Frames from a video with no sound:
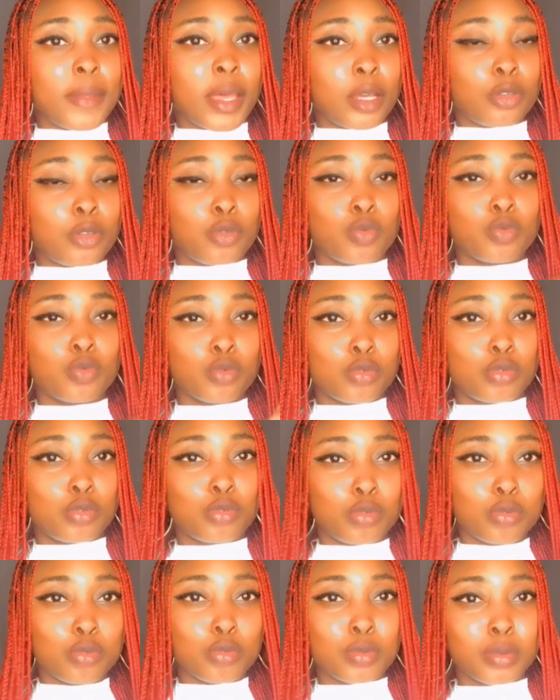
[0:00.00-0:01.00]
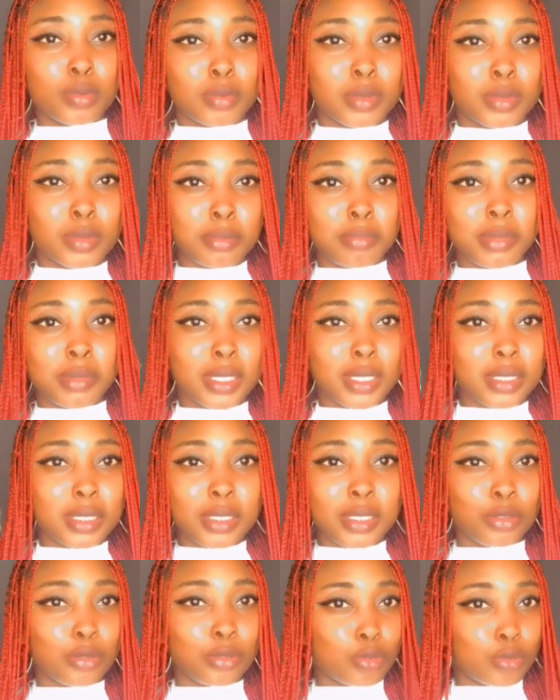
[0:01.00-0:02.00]
want to use immediately
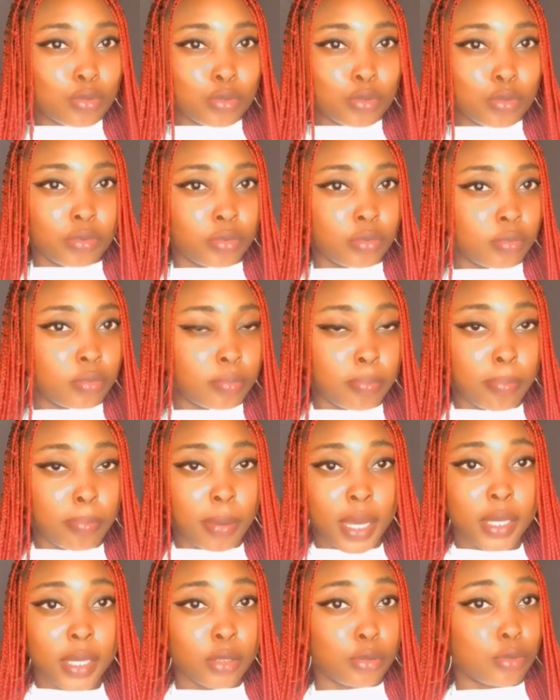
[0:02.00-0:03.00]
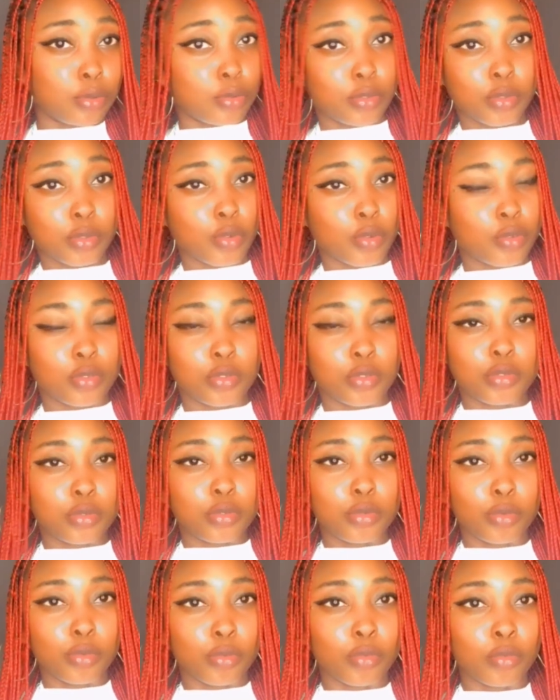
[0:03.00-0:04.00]
to buy those coins. No,
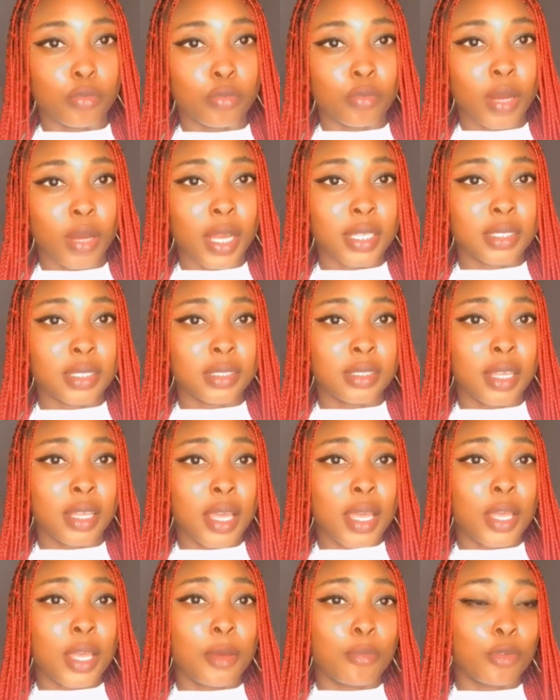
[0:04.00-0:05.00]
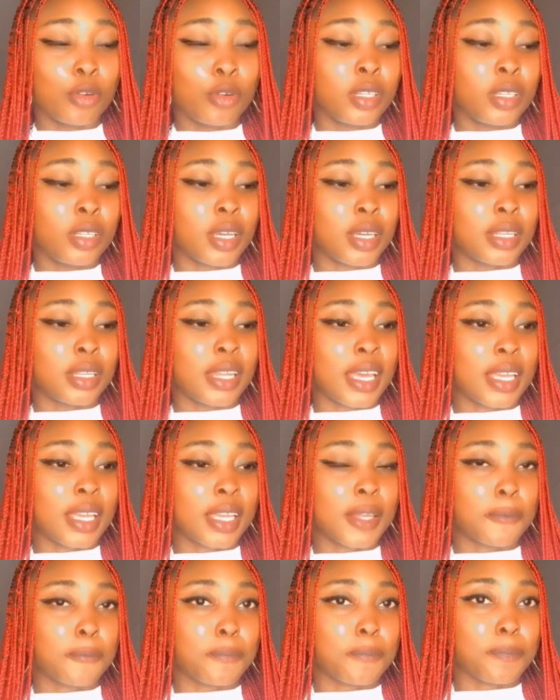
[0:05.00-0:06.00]
as in a money that like
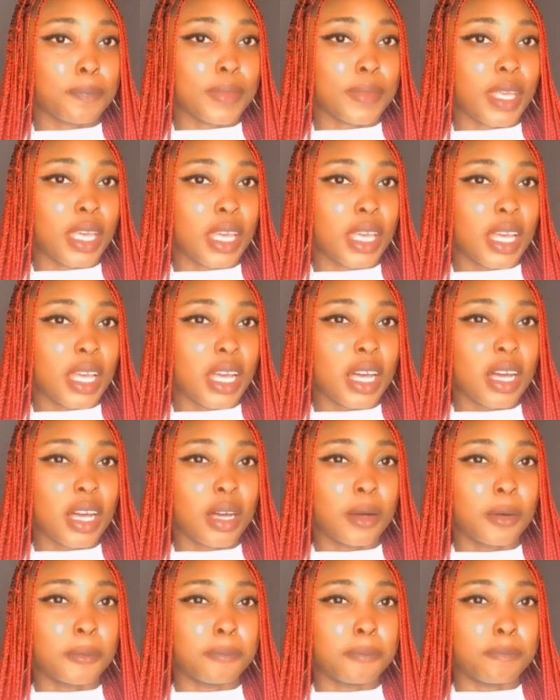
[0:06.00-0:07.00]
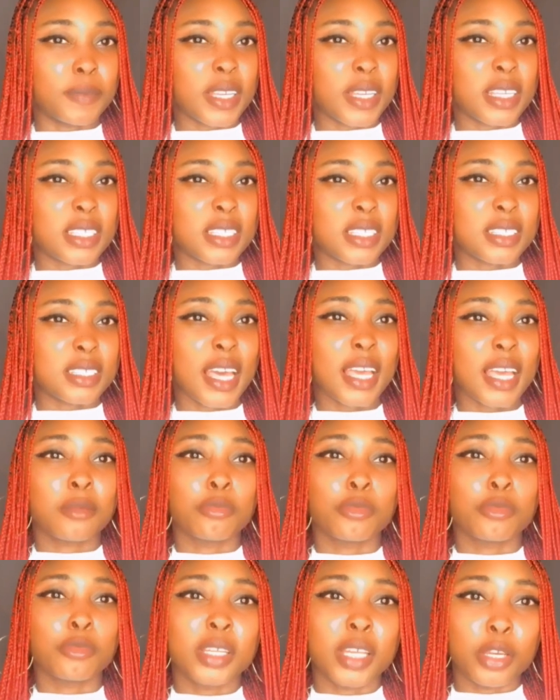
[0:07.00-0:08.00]
a side money
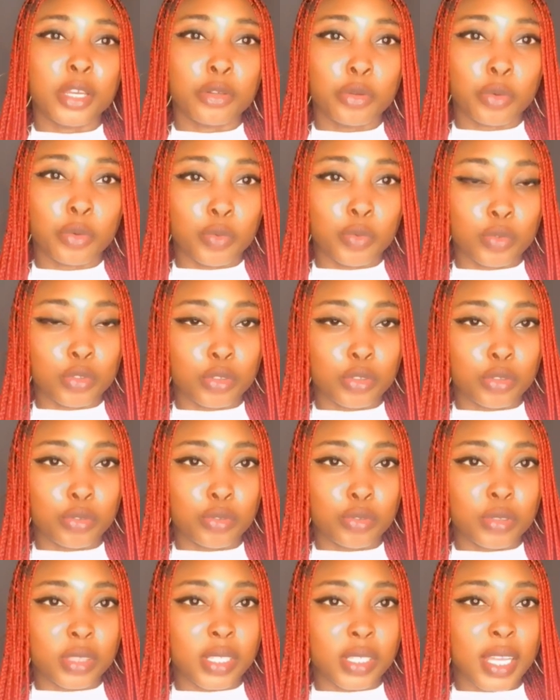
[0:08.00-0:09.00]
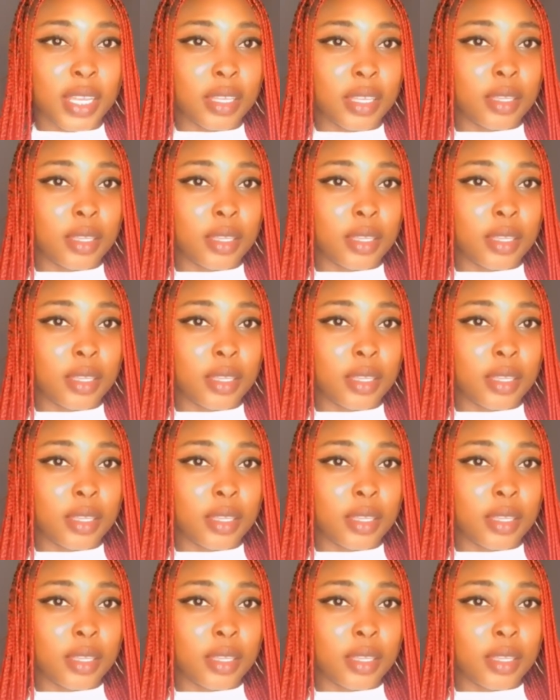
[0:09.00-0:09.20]
that you don't want to use, like